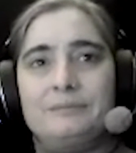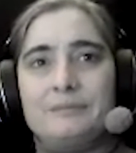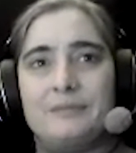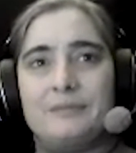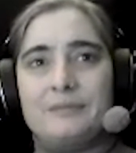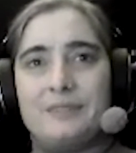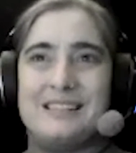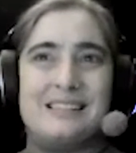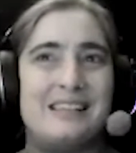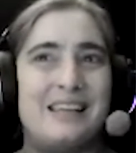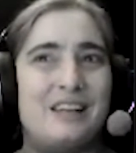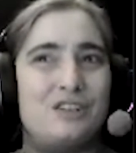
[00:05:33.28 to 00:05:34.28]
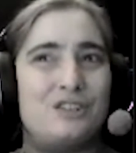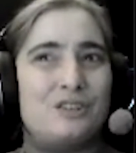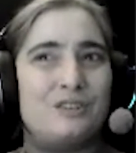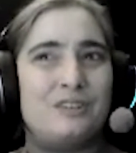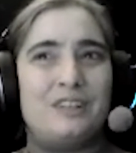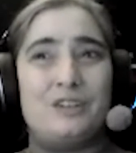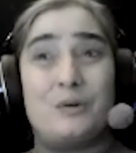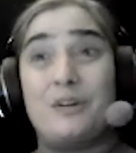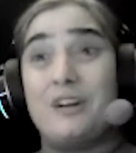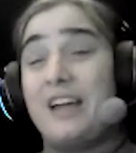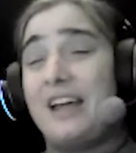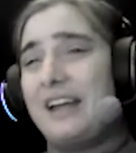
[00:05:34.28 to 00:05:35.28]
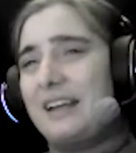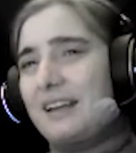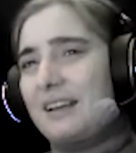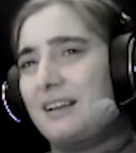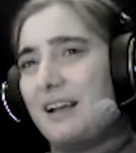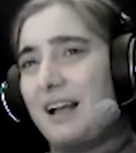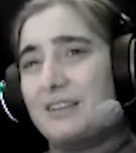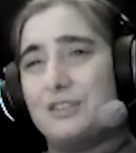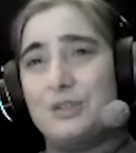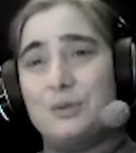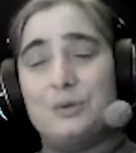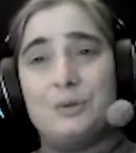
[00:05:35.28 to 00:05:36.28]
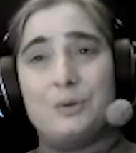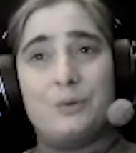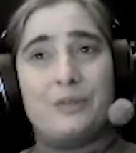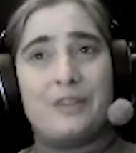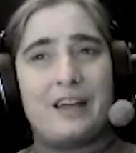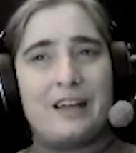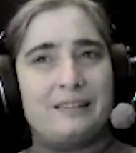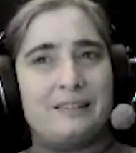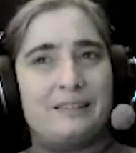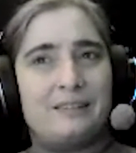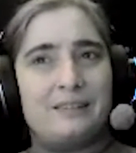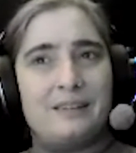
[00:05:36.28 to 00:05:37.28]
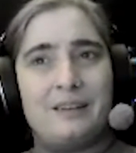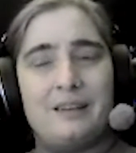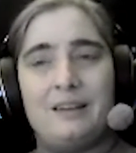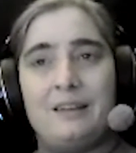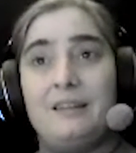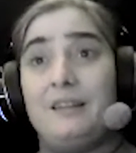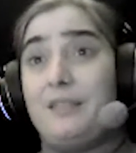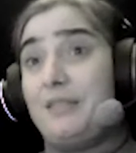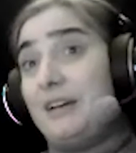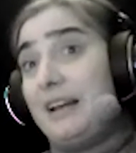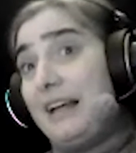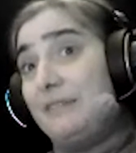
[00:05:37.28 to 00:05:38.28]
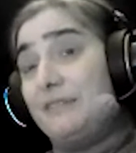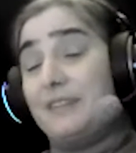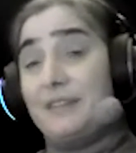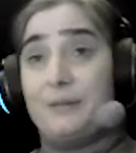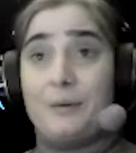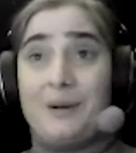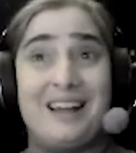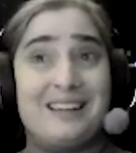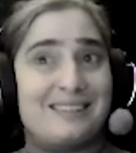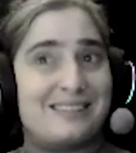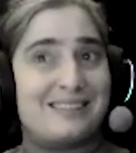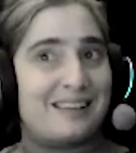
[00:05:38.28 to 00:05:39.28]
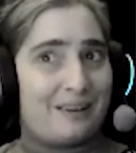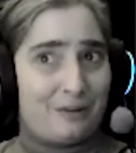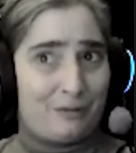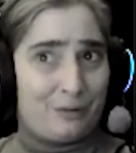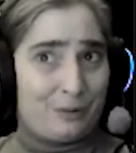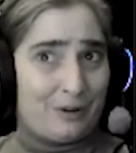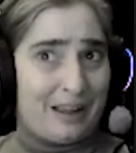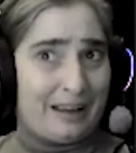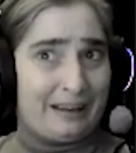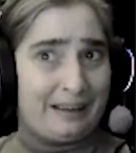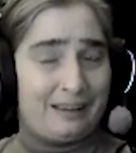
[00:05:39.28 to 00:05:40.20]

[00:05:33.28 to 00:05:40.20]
The sensation in your neck as you do that, in the left and the right side of your neck.